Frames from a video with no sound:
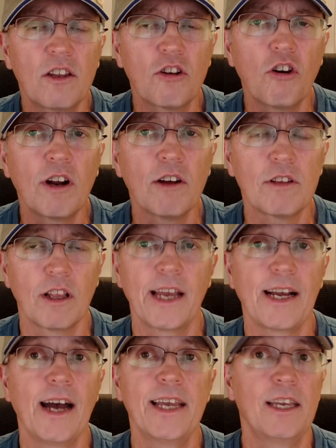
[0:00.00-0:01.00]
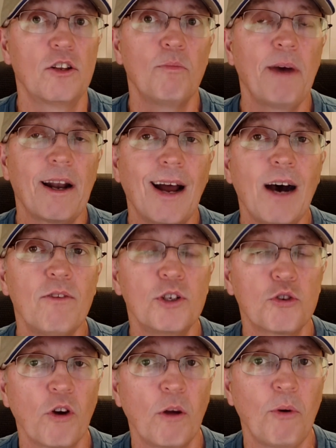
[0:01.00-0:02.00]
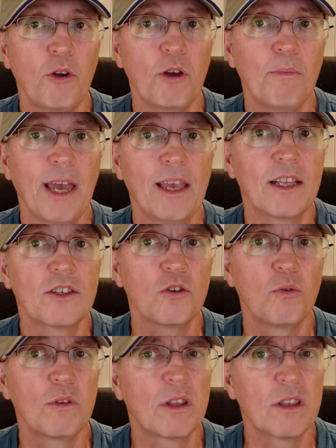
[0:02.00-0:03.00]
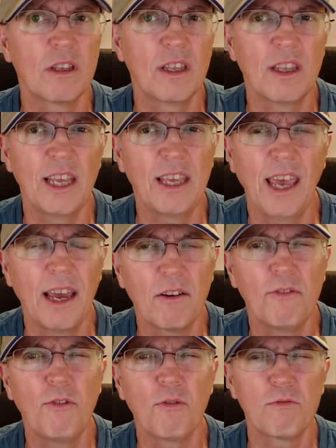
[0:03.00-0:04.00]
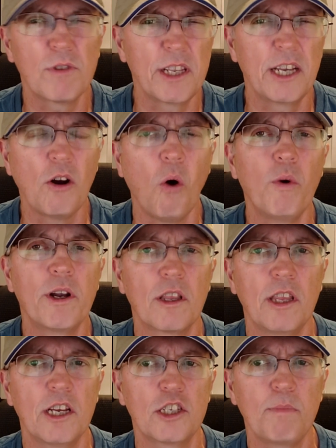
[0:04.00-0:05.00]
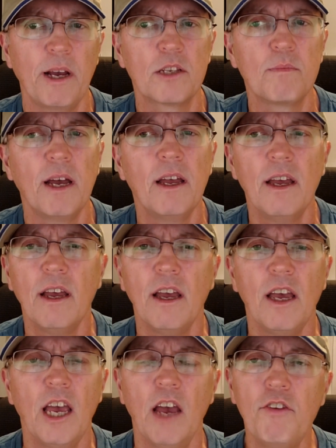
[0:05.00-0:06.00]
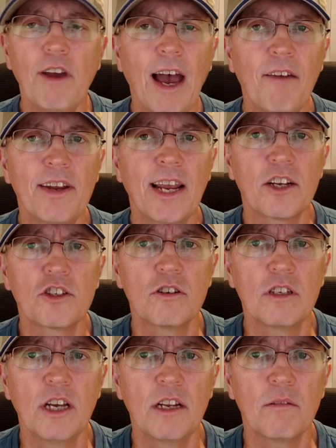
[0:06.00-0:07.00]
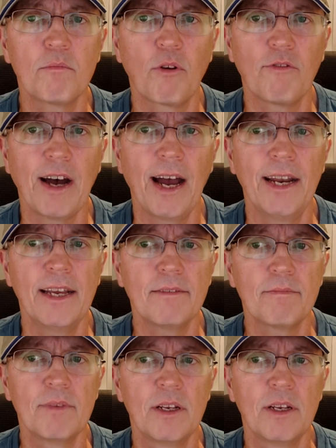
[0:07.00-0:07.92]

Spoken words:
turn out to like hiking no matter how enjoyable you make it, so they can't really go into the expense. But if you have an extra tent, provide it.